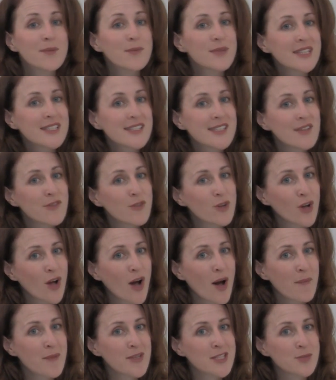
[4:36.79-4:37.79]
Please leave your
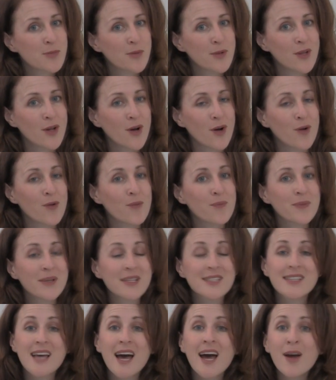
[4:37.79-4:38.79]
comments below
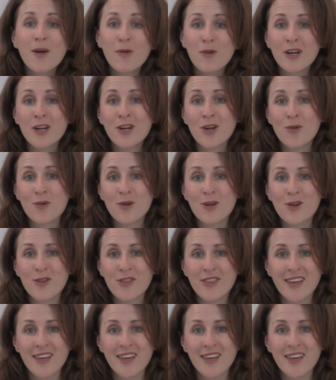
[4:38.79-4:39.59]
because I want to know what you're